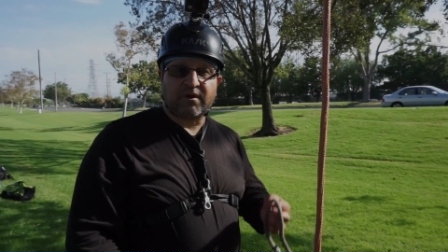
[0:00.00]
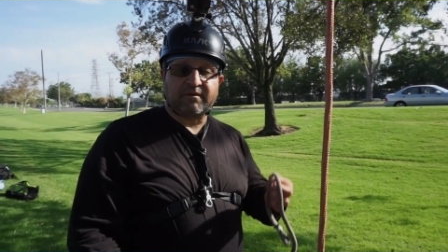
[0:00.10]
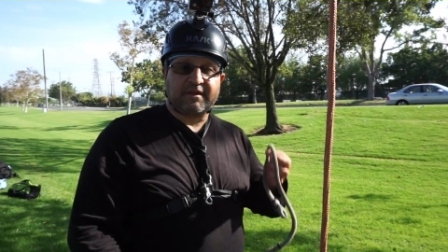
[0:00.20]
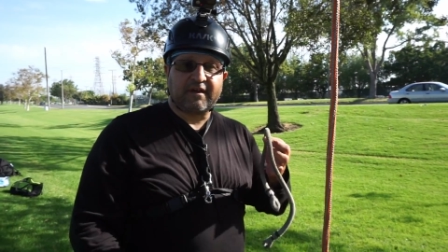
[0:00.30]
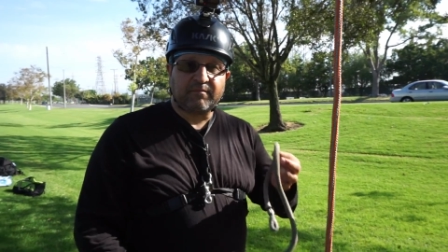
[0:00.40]
uh,
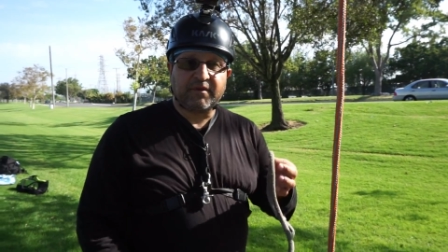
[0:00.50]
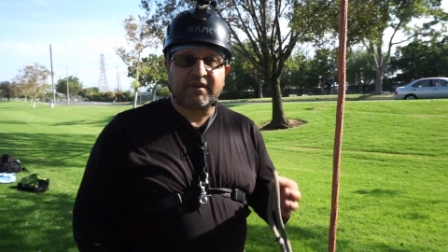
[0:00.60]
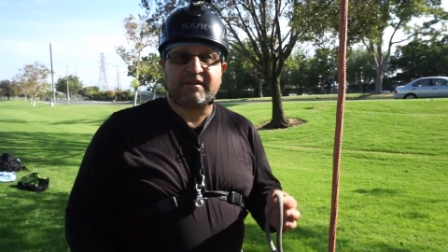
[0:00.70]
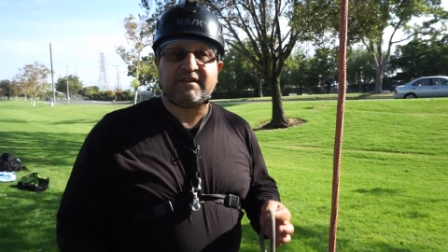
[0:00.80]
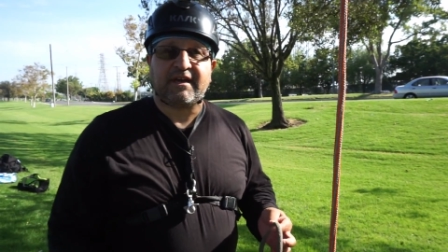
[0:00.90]
now I'm
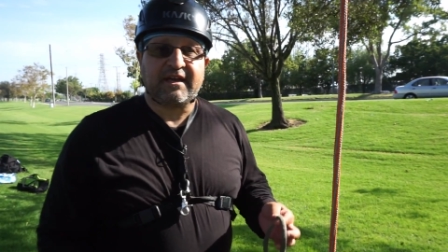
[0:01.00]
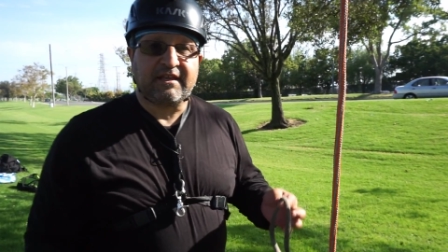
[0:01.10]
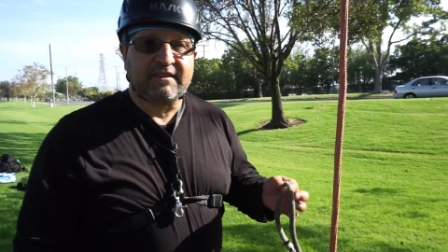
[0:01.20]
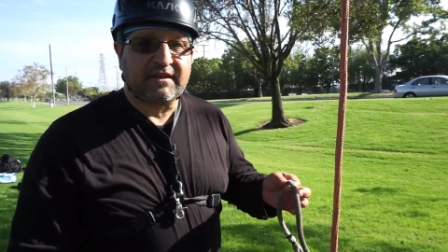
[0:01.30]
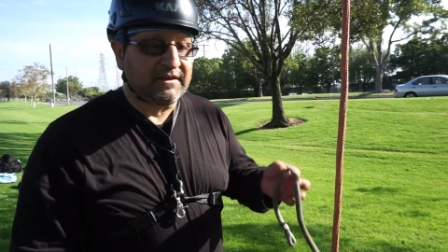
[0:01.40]
going to
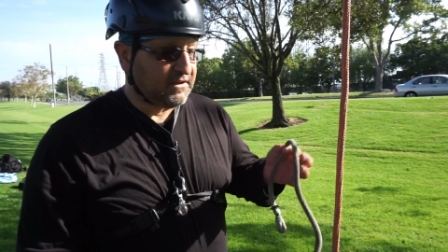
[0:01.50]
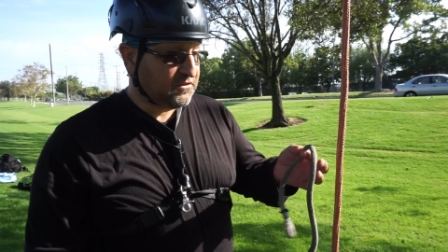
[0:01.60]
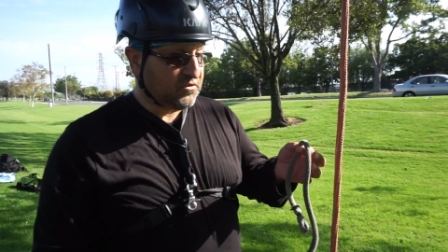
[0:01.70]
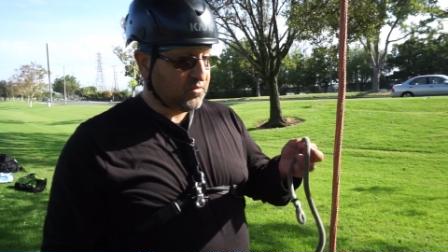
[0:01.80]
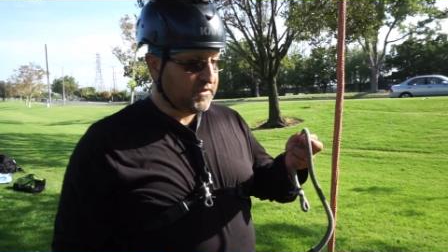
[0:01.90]
tie the
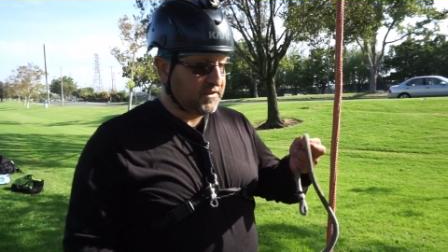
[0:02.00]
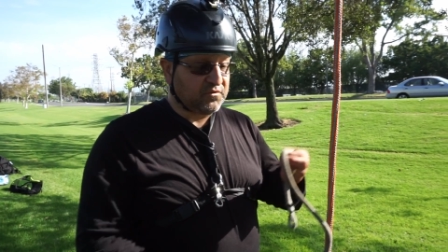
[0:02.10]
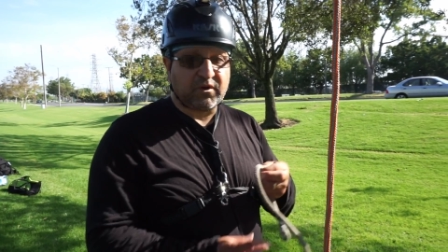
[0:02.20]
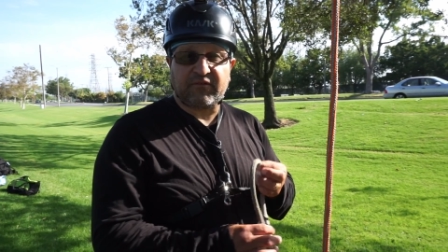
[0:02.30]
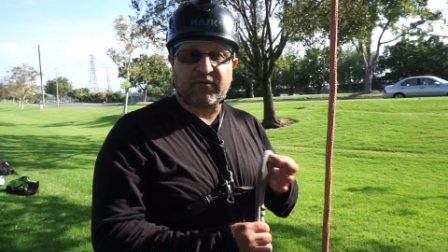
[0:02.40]
distal with the
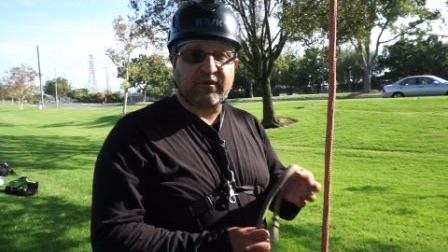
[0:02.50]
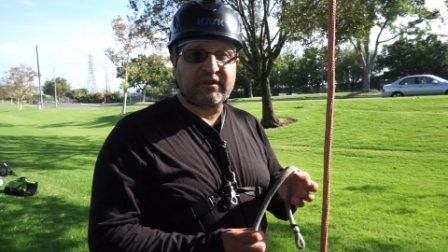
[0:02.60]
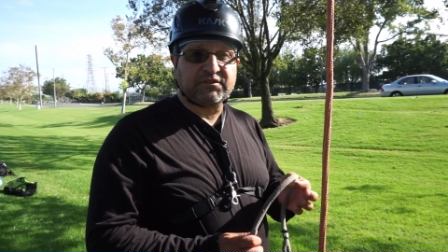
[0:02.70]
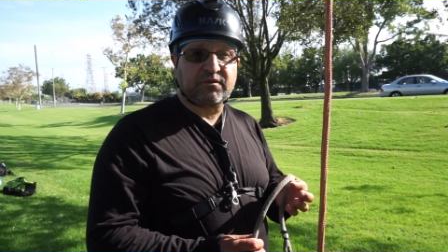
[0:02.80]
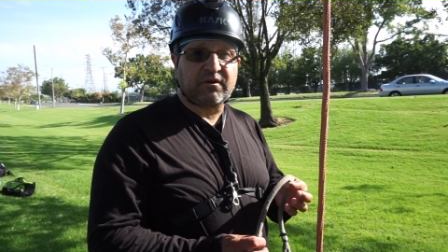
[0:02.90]
twenty-four
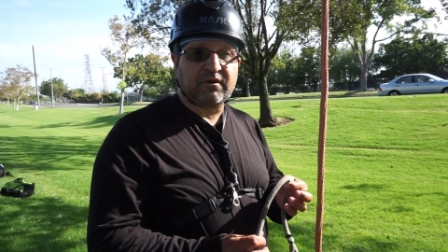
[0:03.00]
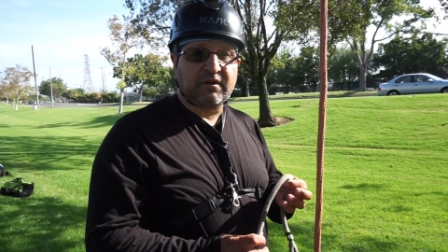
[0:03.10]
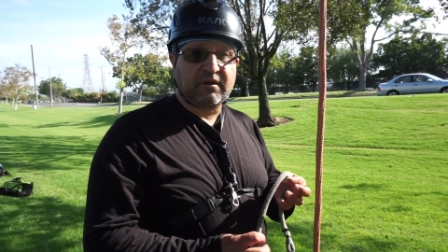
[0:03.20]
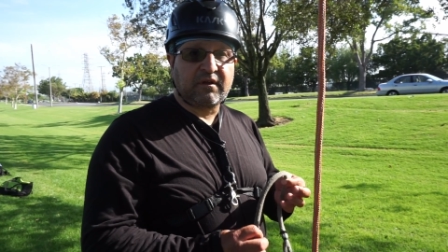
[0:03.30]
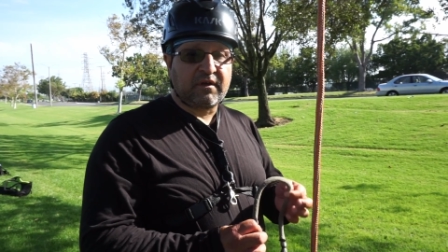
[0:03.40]
inch cord,
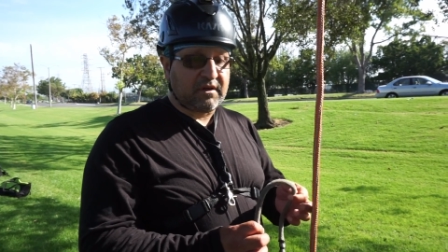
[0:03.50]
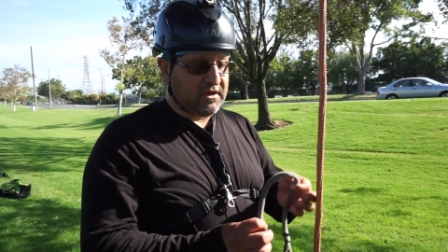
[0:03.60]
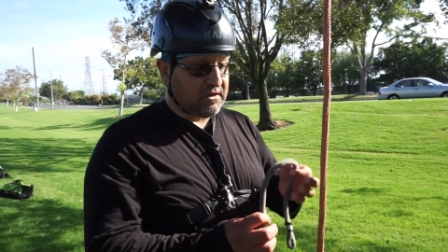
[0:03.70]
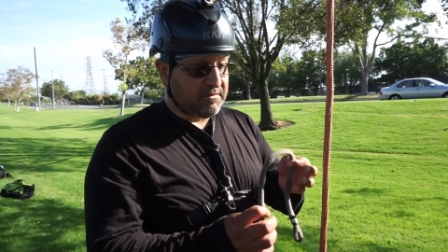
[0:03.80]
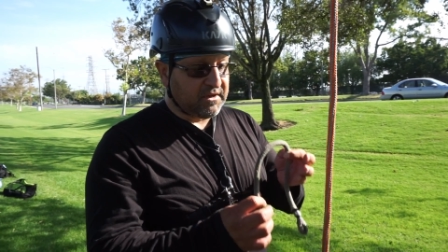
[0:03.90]

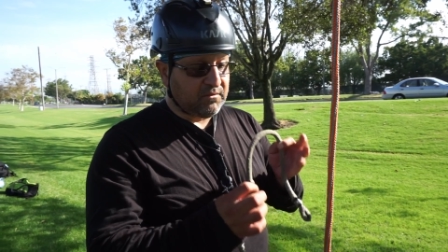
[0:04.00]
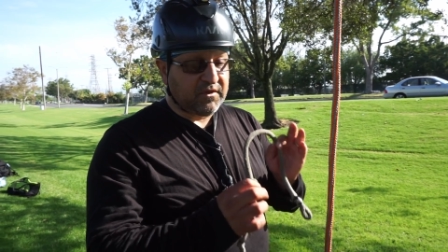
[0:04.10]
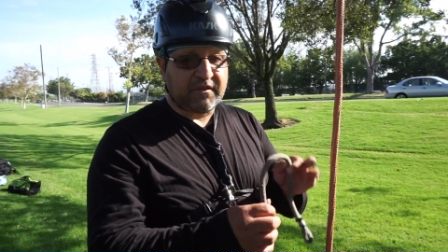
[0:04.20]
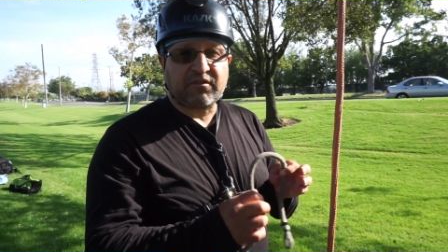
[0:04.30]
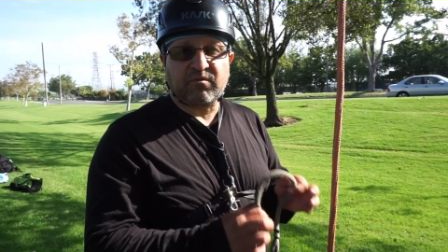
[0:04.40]
um, and
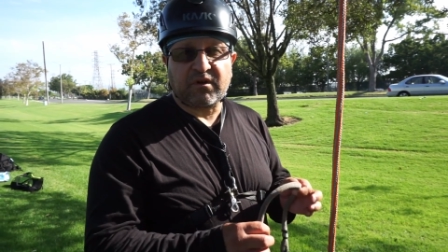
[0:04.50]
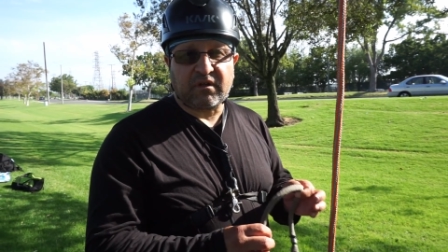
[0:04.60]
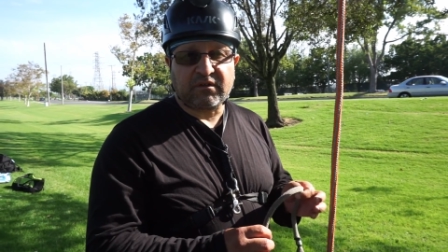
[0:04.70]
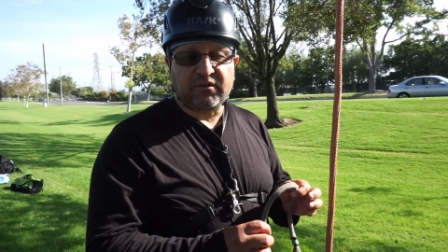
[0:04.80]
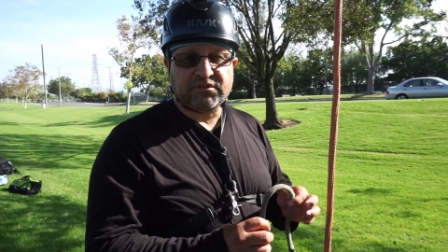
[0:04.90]
with this one
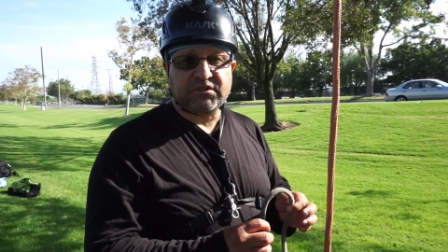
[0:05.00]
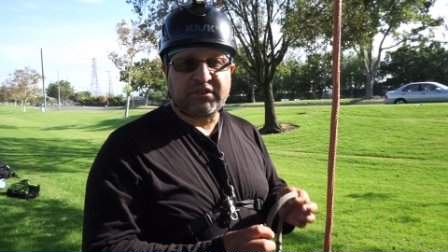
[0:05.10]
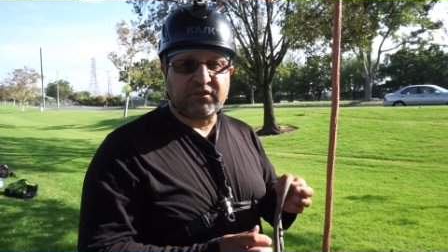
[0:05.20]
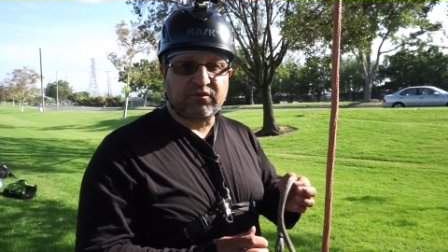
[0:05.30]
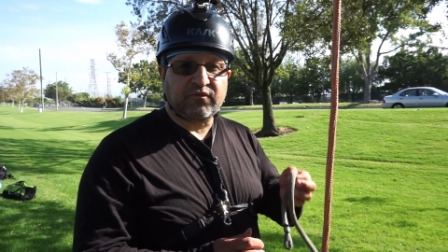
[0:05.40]
I'll
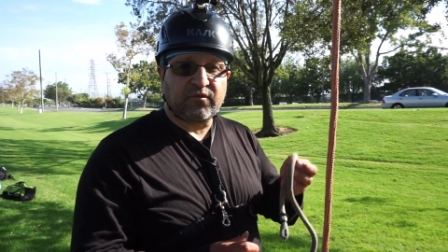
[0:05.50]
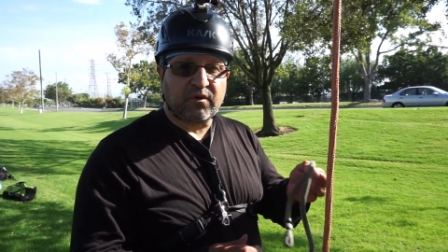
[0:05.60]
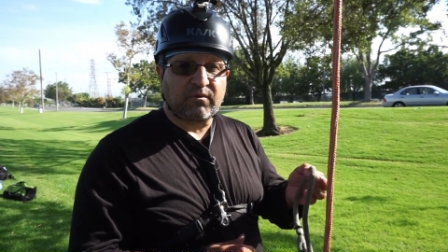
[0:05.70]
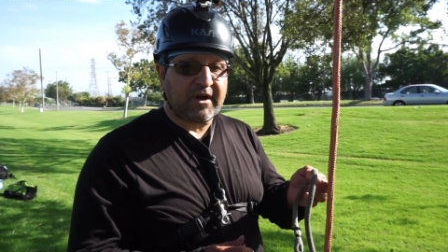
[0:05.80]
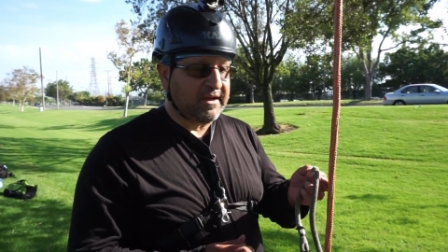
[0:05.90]
usually use
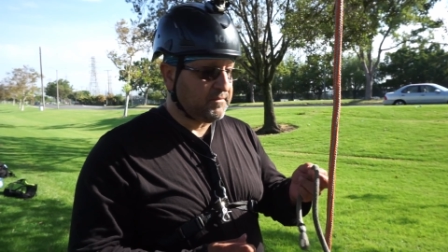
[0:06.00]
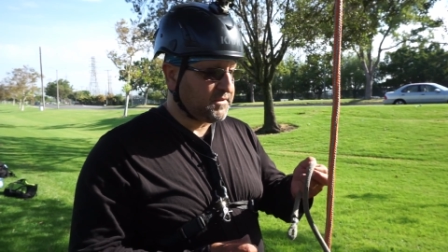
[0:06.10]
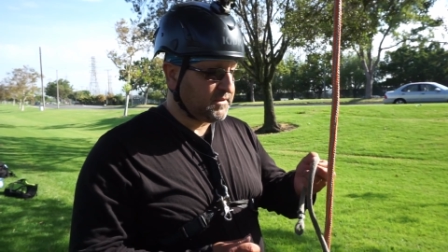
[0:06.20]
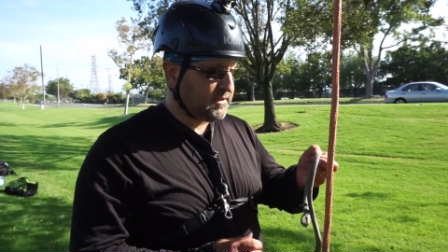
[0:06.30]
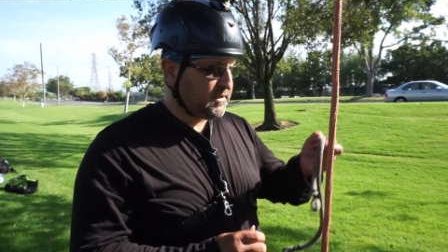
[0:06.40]
four wraps.